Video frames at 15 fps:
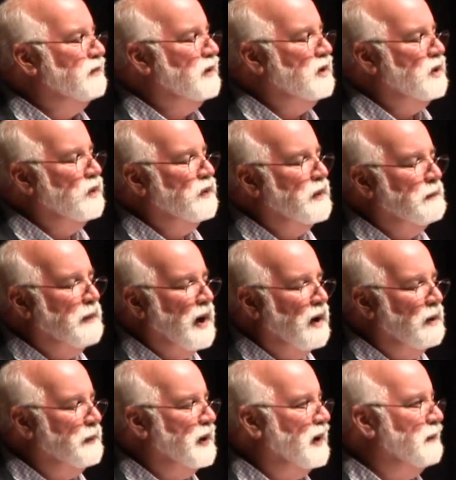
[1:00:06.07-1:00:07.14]
youth
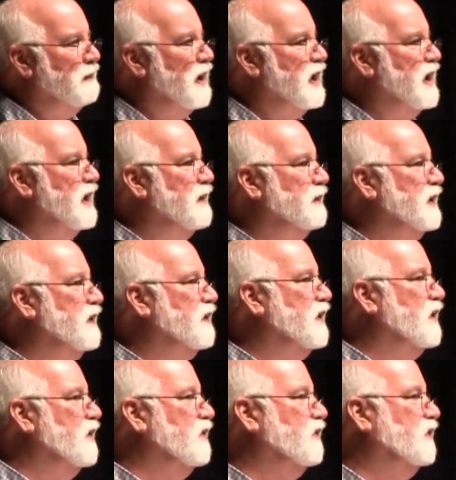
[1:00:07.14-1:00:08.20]
empowerment in Miami.
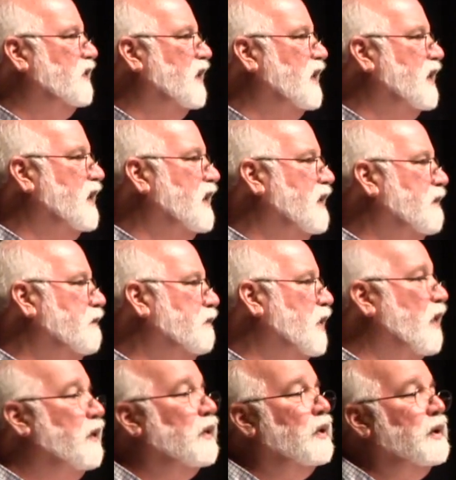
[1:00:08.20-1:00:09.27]
There's uh,
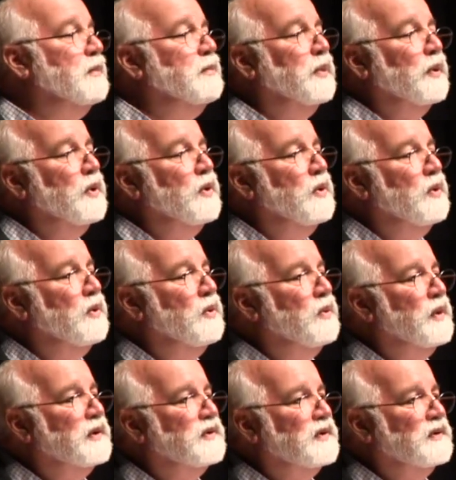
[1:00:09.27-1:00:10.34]
Brotherhood Brew,
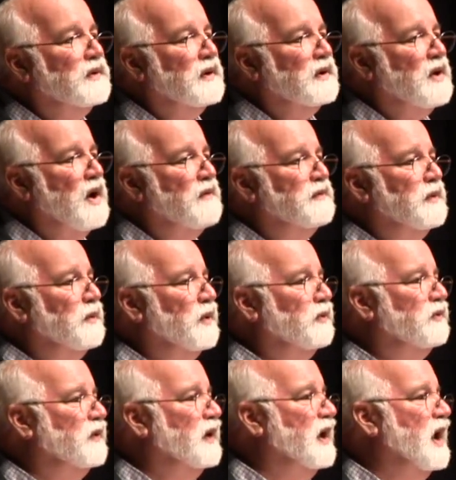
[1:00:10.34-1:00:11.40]
which is a coffee
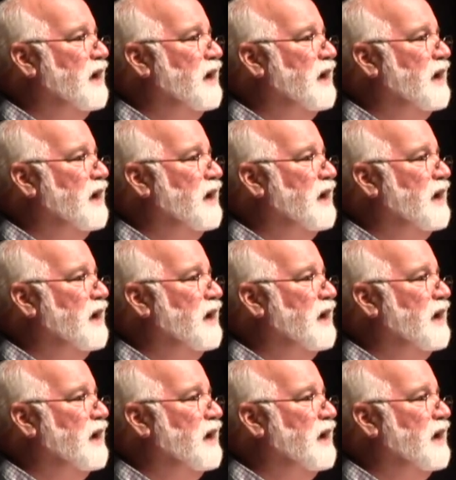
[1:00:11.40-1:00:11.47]
roasting